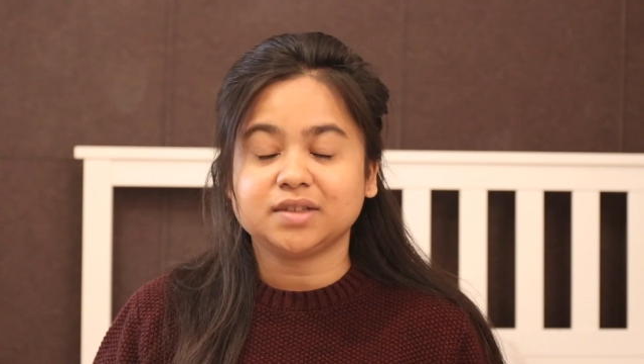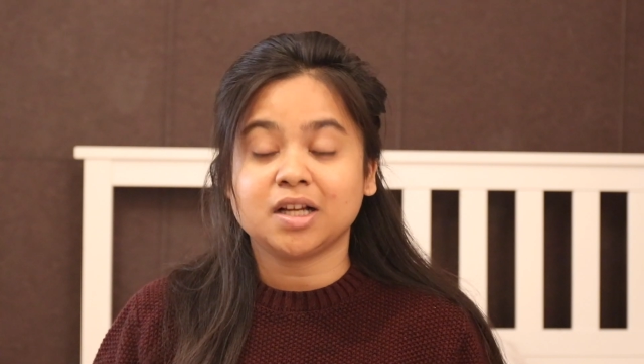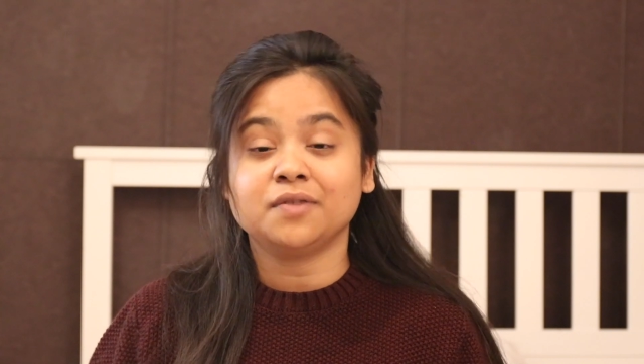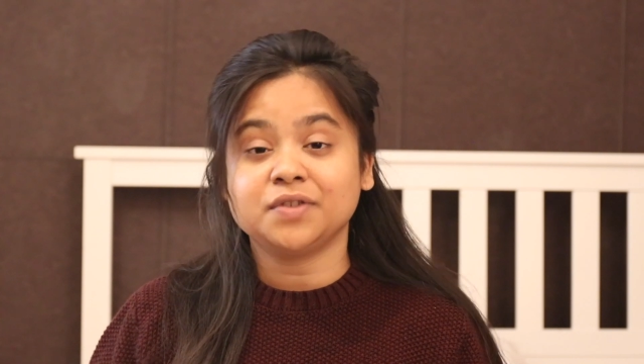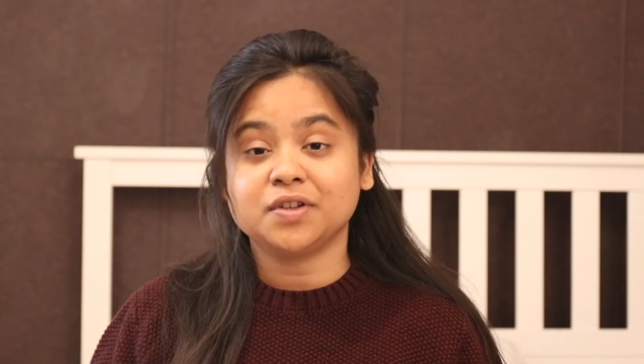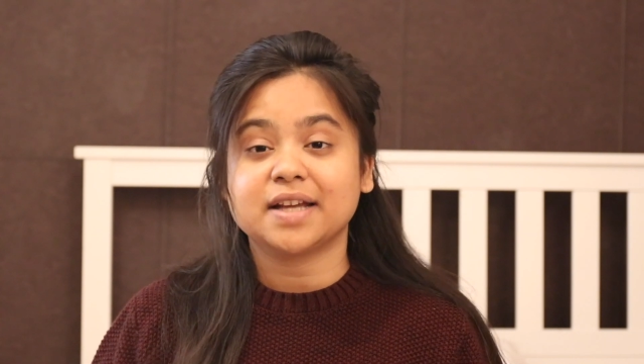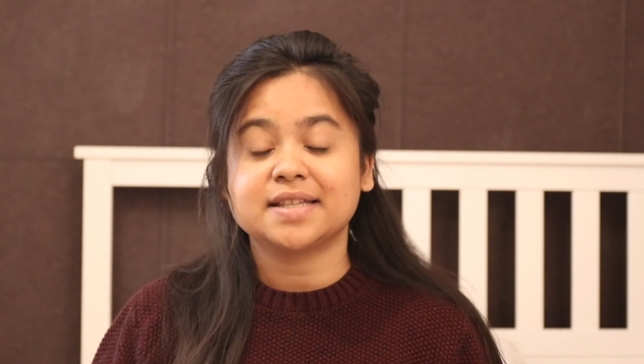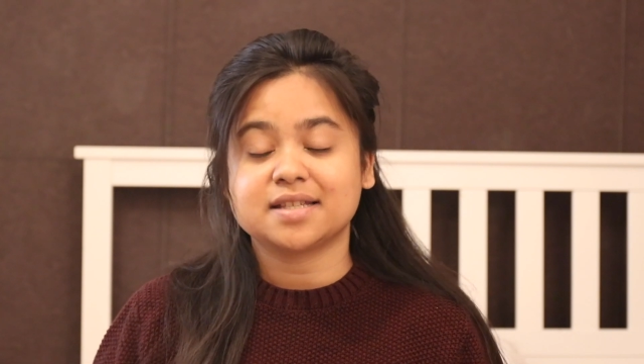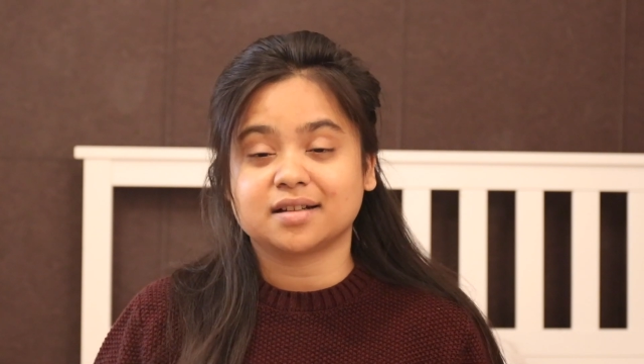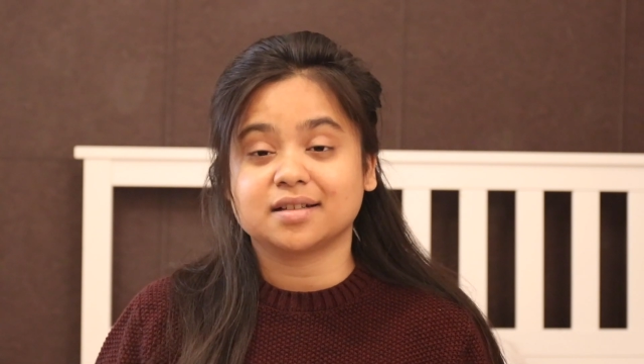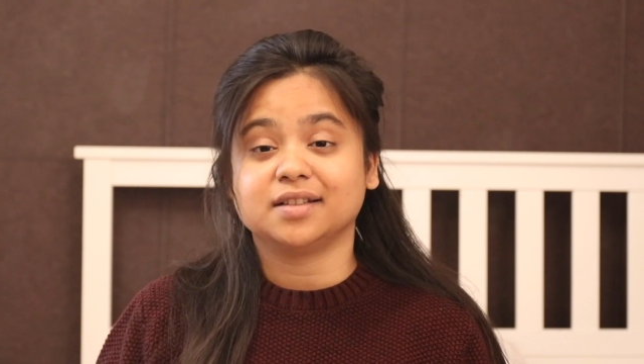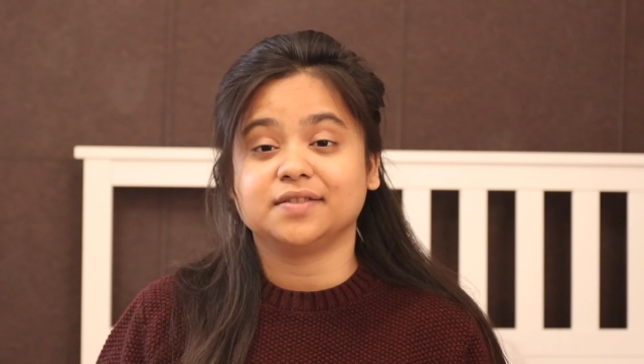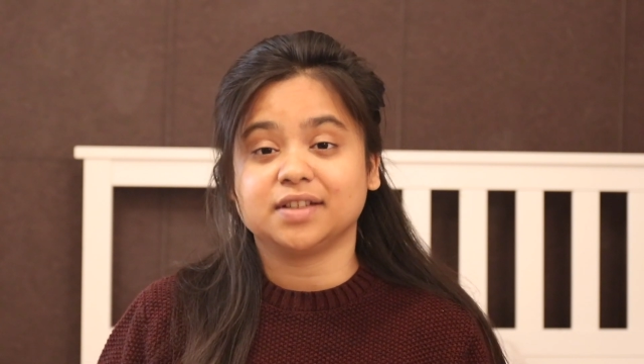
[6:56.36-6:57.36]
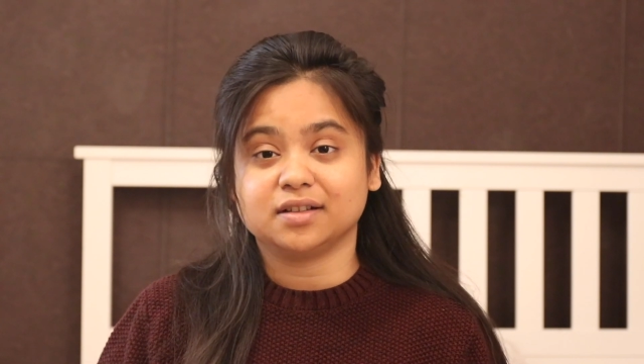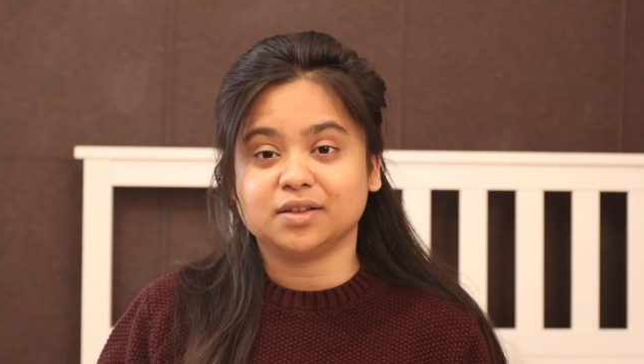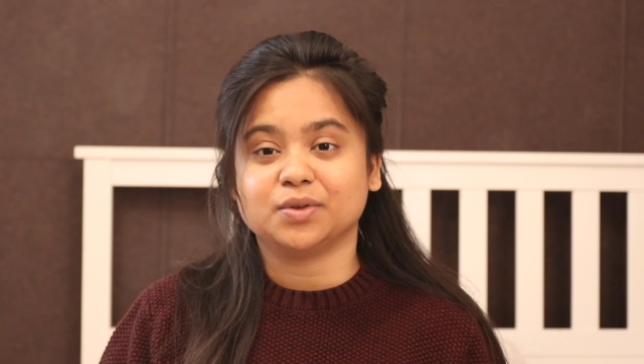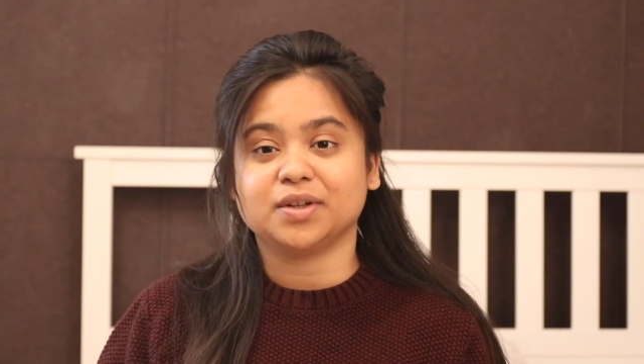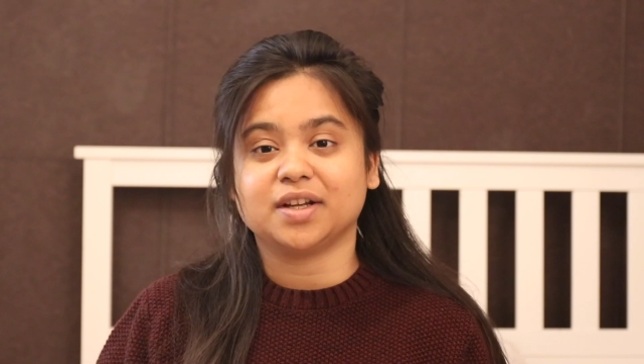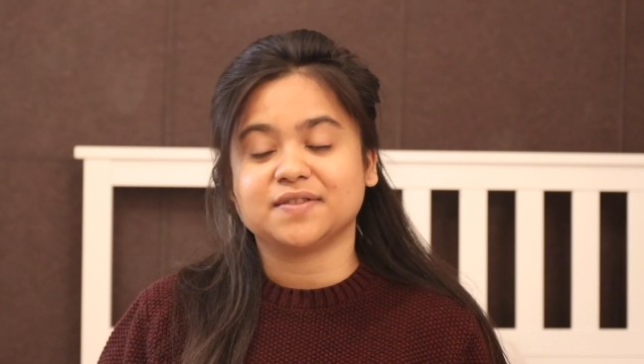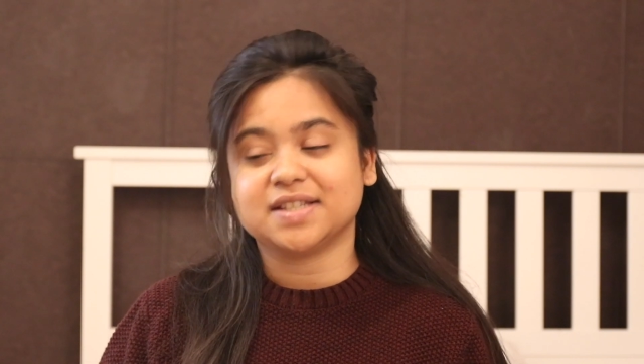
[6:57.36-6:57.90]
after I started living
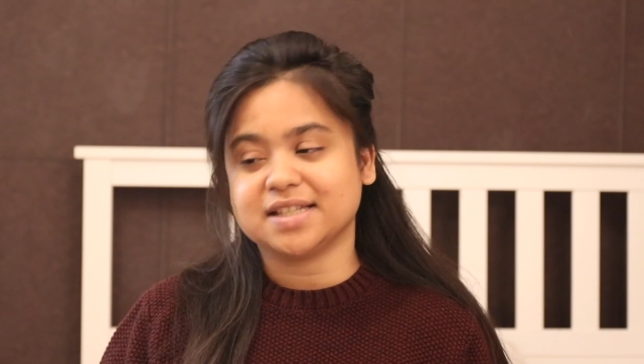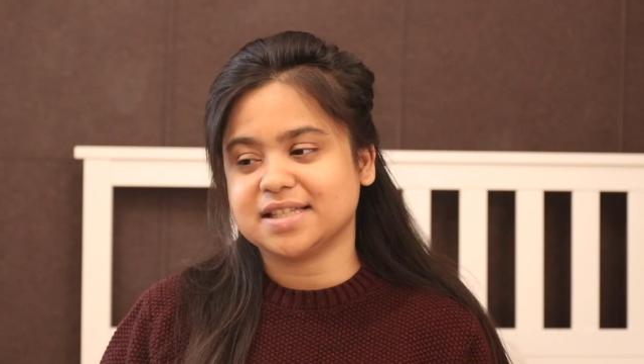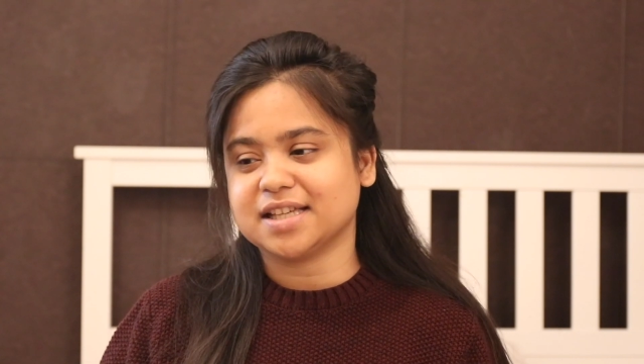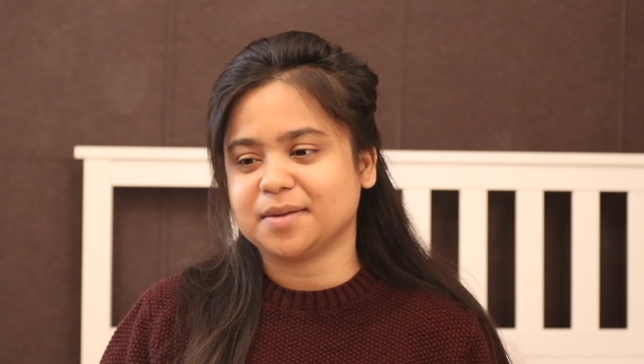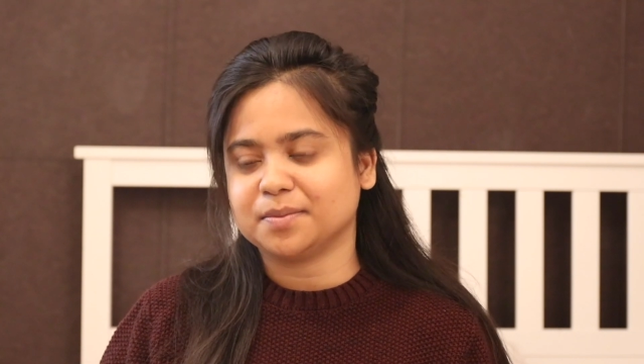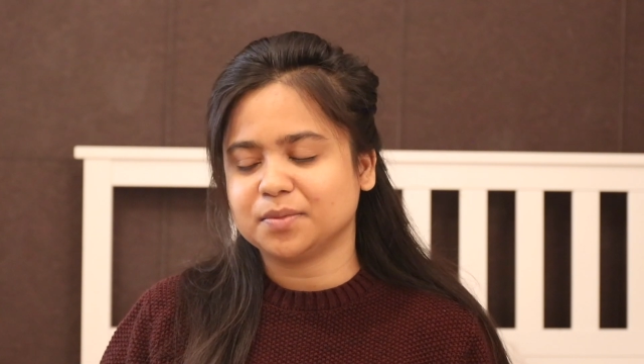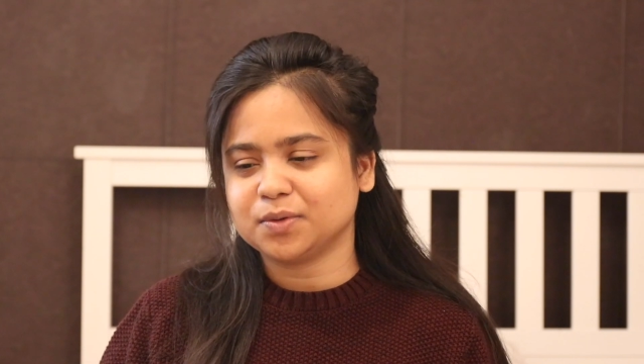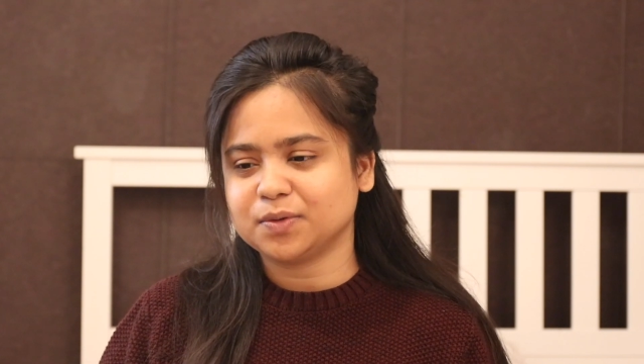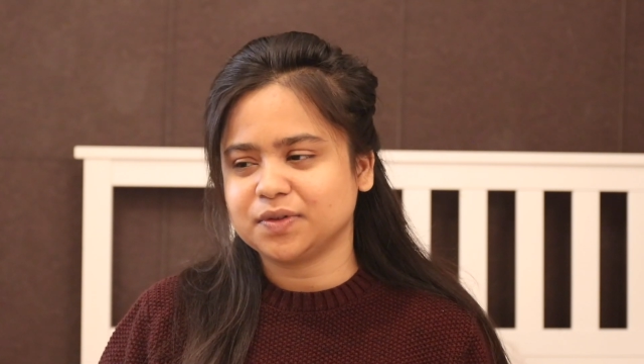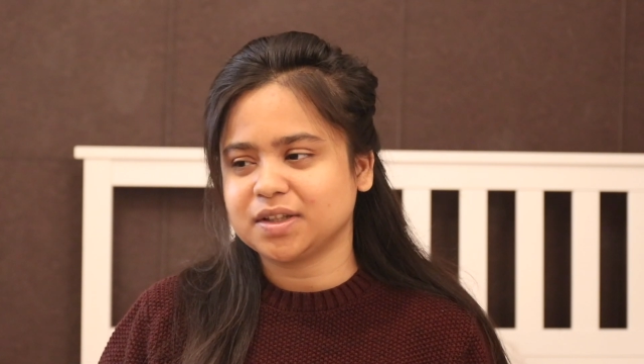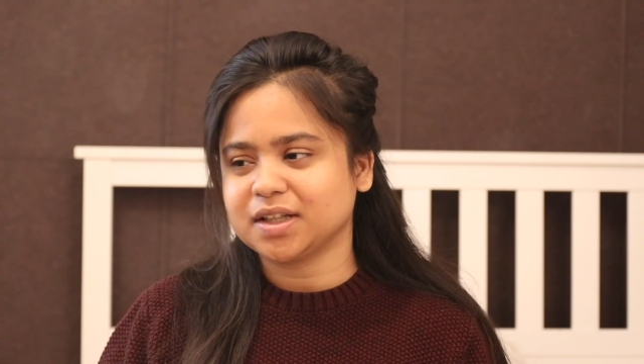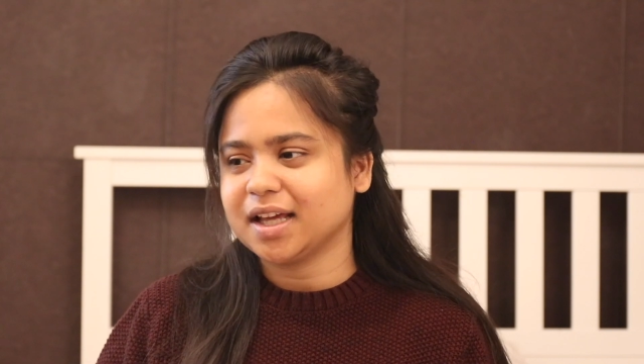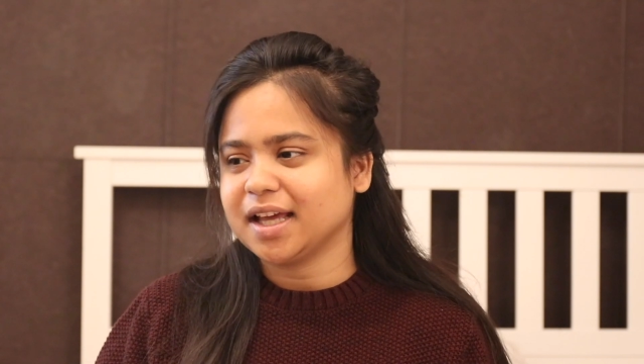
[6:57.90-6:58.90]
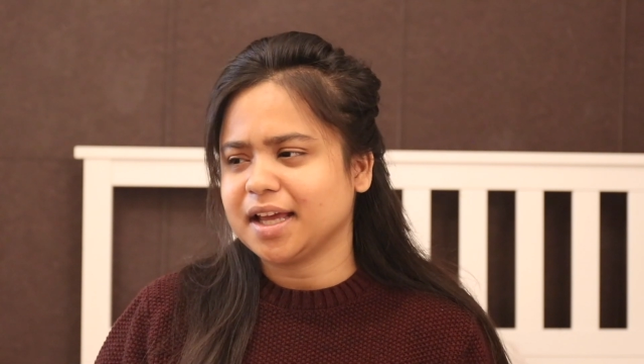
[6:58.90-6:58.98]
alone, ever since I moved,